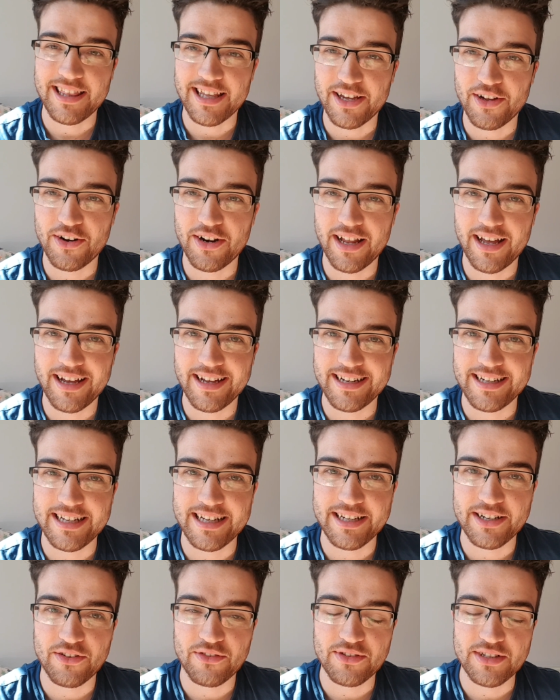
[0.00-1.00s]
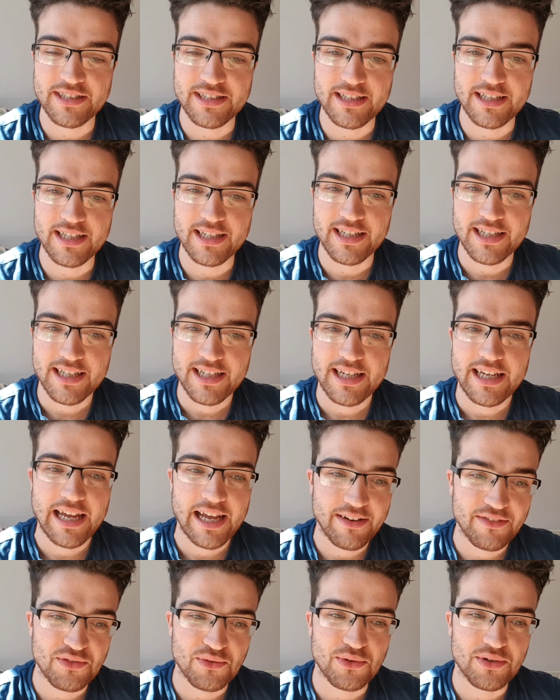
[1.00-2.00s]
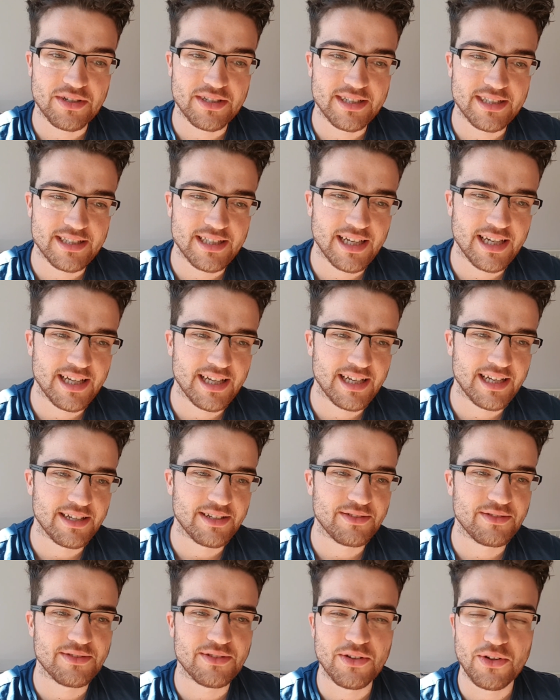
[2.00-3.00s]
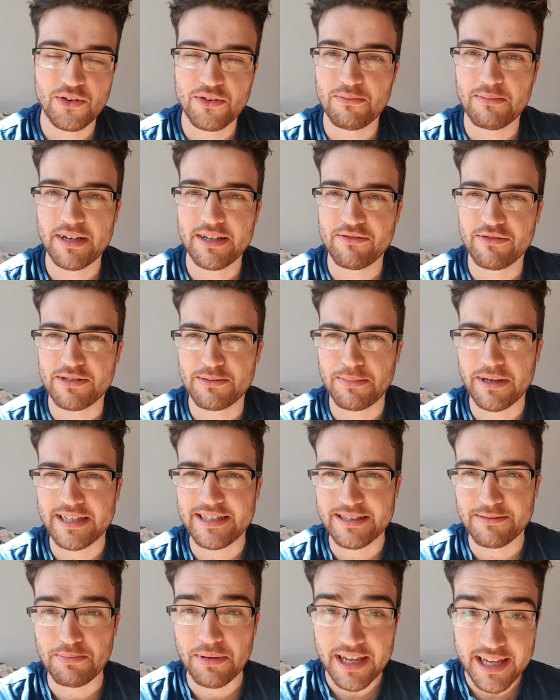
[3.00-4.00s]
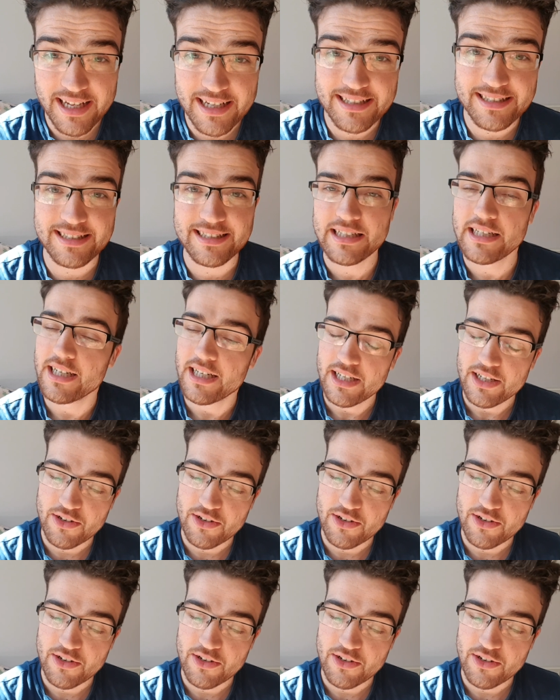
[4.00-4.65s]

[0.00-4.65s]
the thing online, and obviously everyone, uh, all of my respected peers,